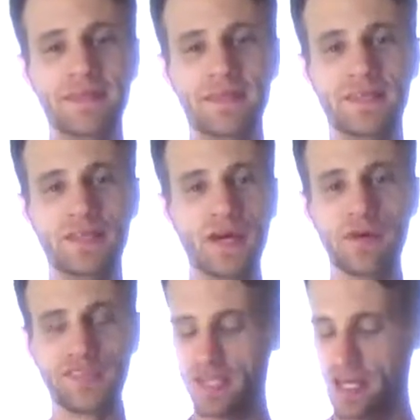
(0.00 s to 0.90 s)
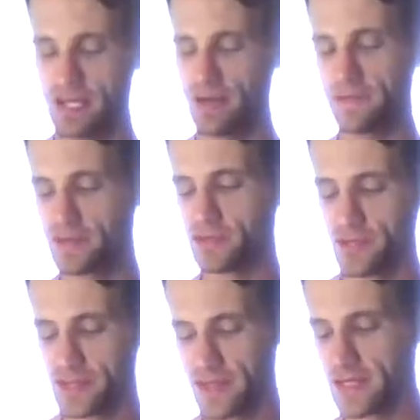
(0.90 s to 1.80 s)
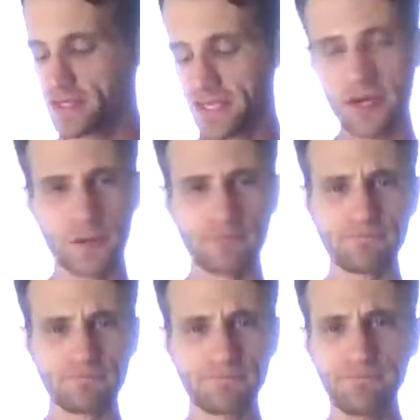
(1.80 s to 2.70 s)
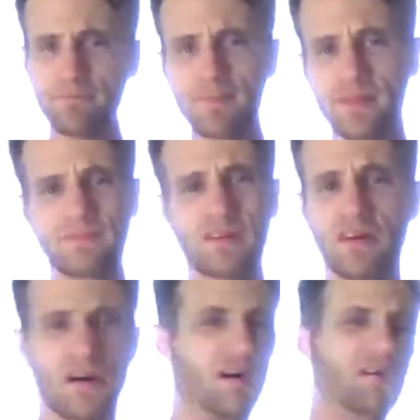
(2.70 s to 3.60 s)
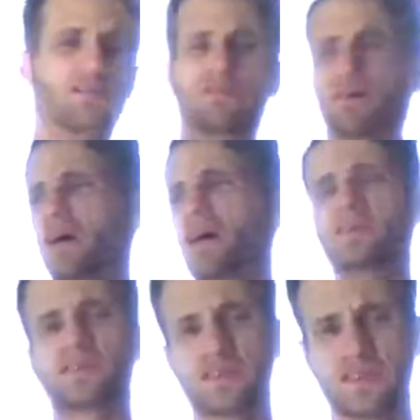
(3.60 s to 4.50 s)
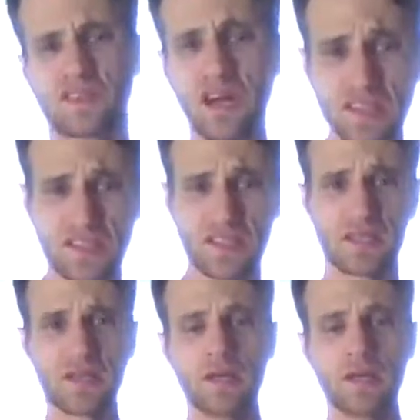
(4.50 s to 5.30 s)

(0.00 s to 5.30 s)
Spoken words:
You know, it's not like you have to drink things that are, oh, God, it's disgusting.